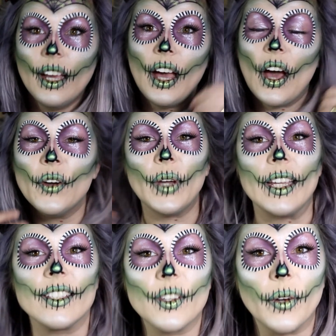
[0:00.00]

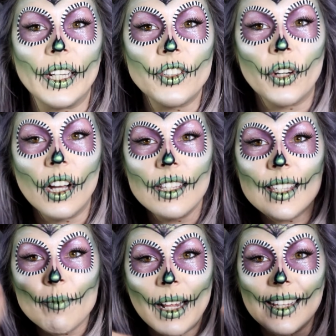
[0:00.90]
Okay, so I drew on
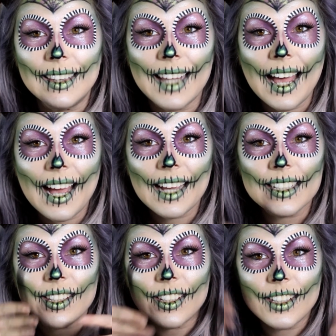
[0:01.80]
some
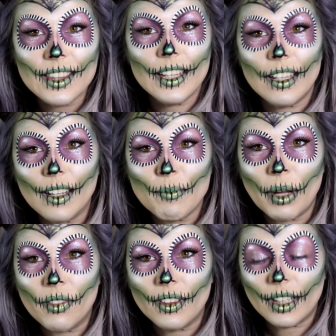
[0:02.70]
lines and did the
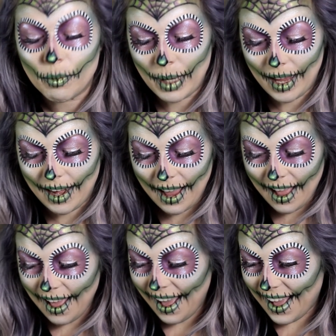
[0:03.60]
mouth a little bit.
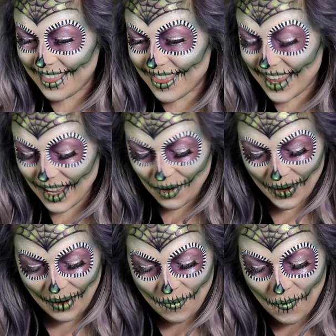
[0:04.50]
I think what
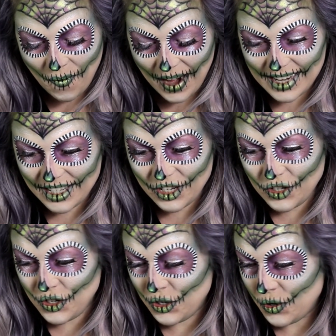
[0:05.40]
I want to
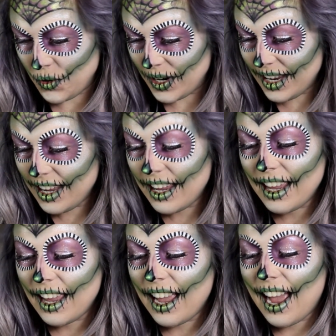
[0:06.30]
do,
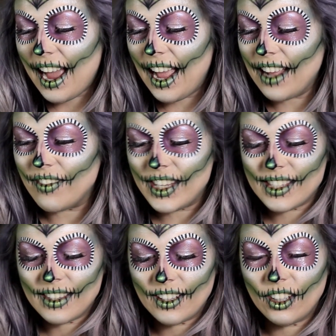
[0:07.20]
I have these
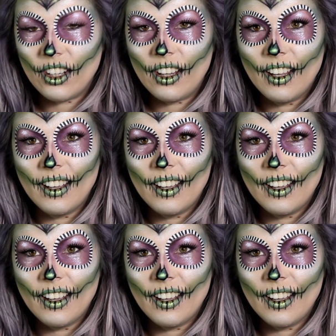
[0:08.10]
little